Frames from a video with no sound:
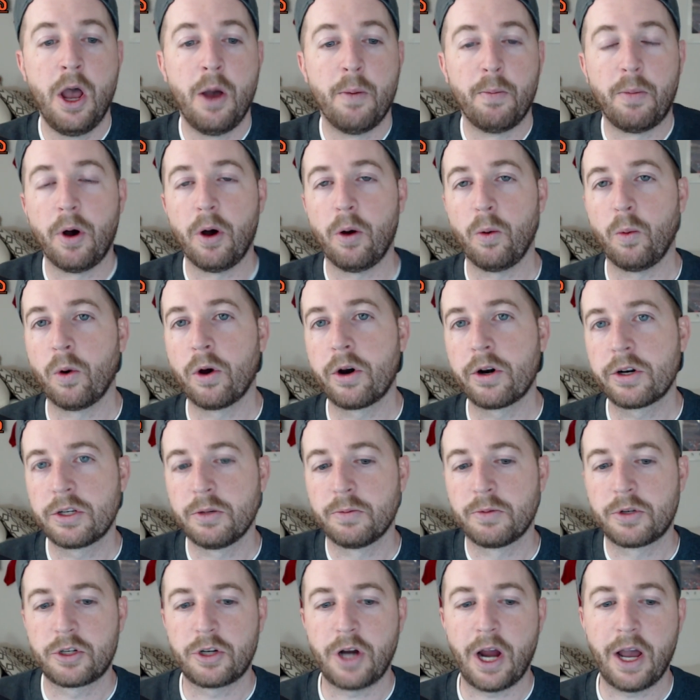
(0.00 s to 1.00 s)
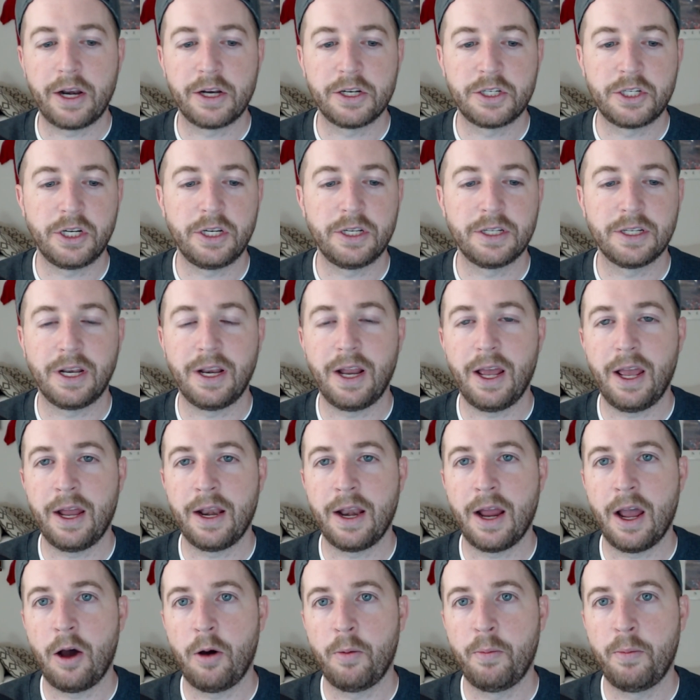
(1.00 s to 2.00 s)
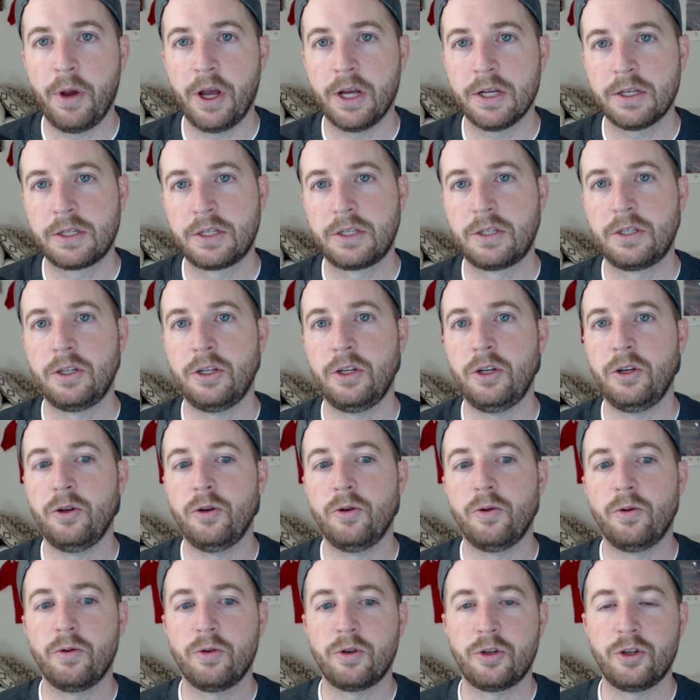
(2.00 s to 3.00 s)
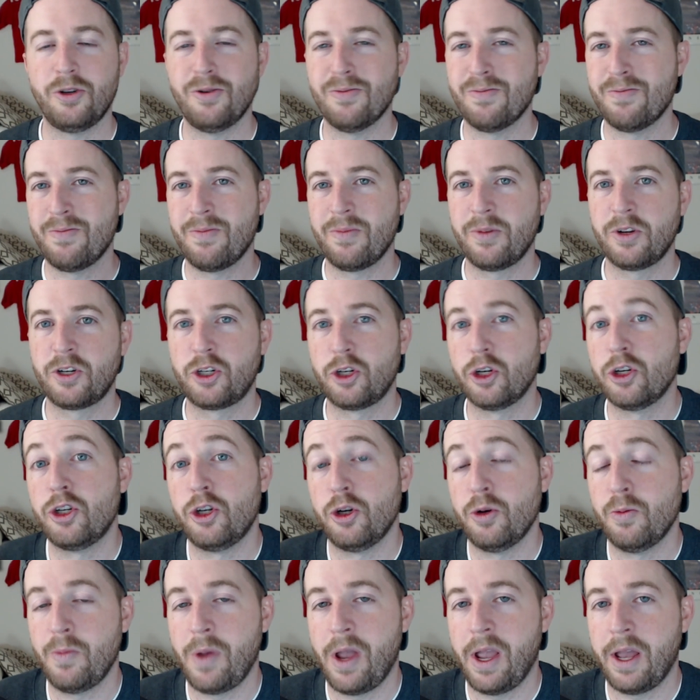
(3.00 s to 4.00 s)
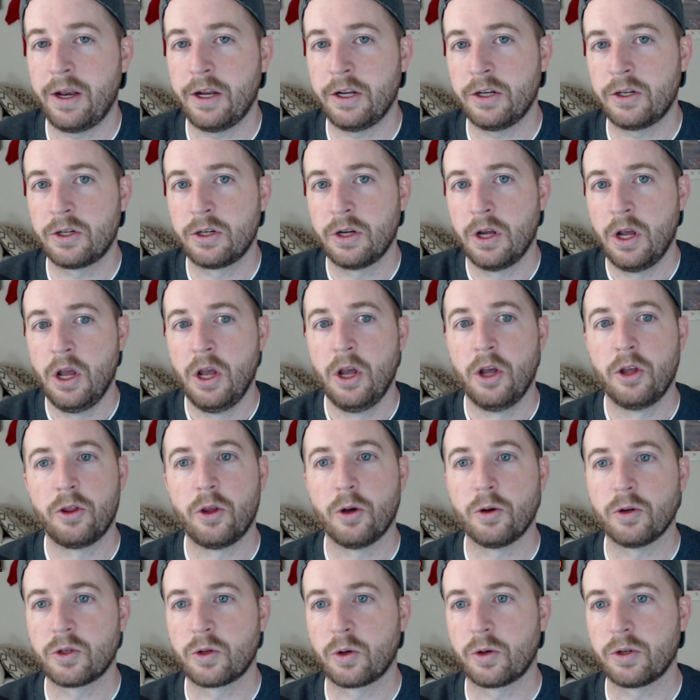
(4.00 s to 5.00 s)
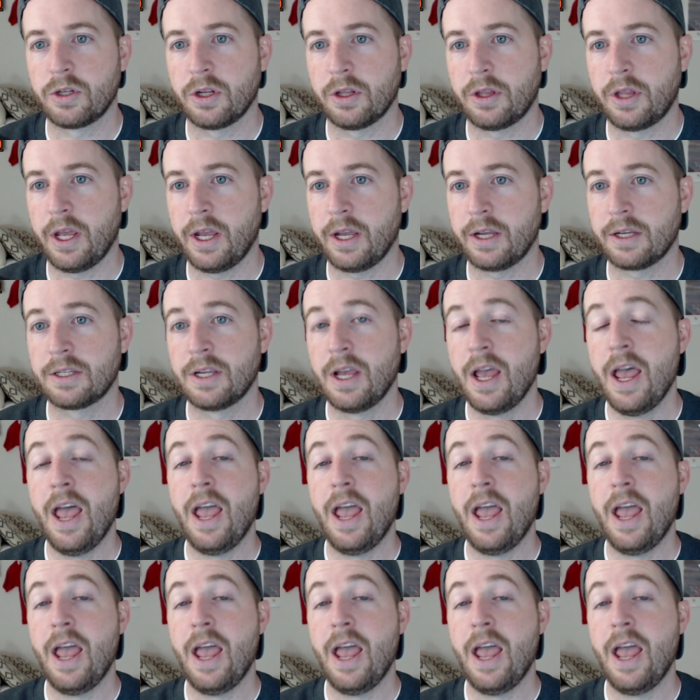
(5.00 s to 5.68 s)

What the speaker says: But what are some strategies, and how best should you manage those sorts of things?